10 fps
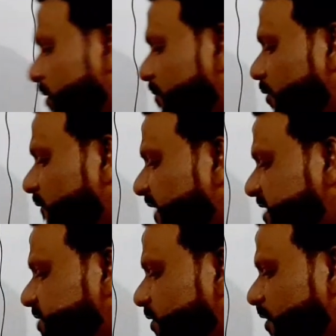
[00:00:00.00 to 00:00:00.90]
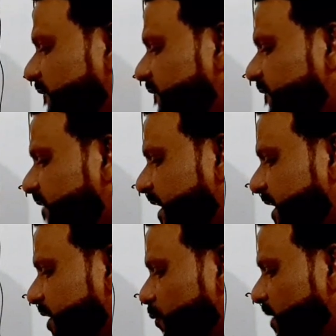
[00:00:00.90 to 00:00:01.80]
Mole fraction of
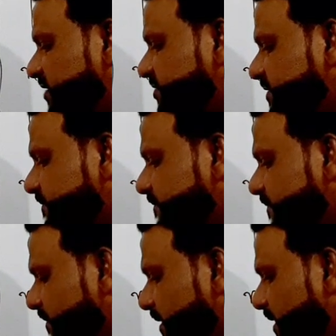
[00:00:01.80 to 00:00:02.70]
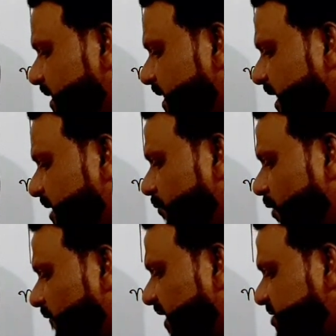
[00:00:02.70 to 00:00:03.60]
NaOH and
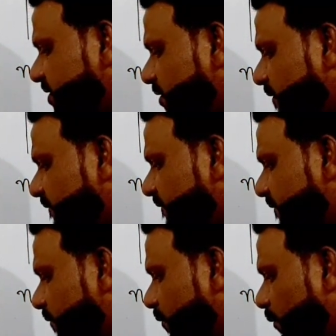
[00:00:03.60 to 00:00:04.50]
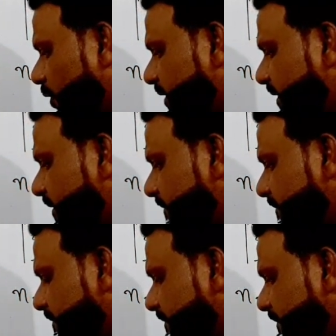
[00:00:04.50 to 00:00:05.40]
mole fraction of water.
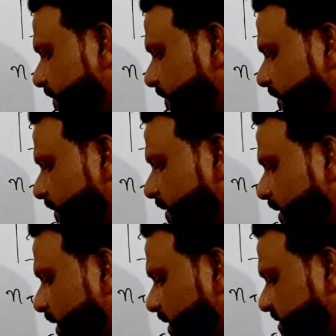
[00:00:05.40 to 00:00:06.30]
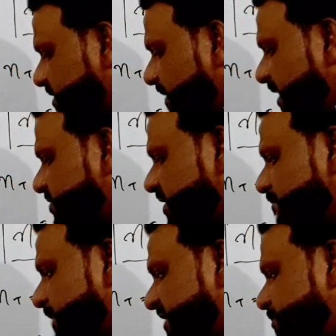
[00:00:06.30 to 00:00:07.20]
The
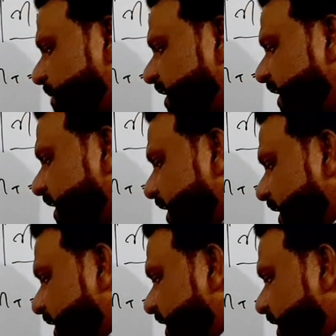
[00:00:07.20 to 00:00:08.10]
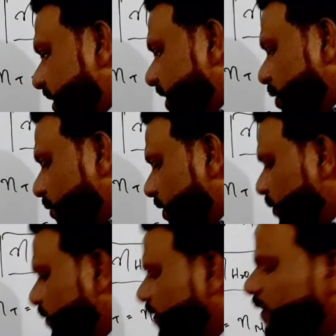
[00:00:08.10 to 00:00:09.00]
summation must be nearly equal
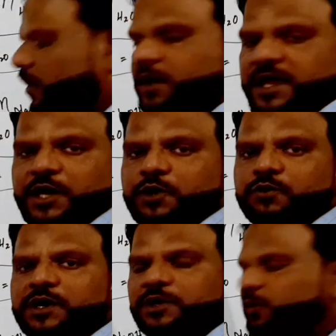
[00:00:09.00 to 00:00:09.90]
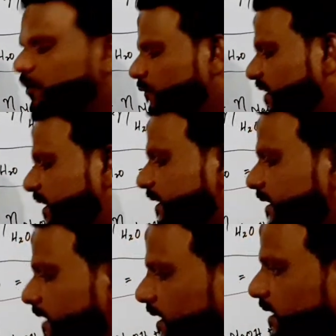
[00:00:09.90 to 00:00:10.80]
to or equal to
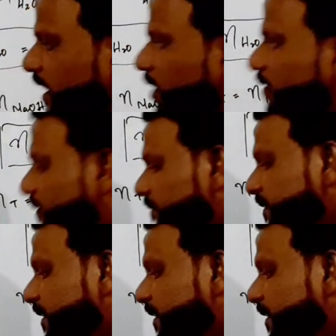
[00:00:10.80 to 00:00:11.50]
1. Now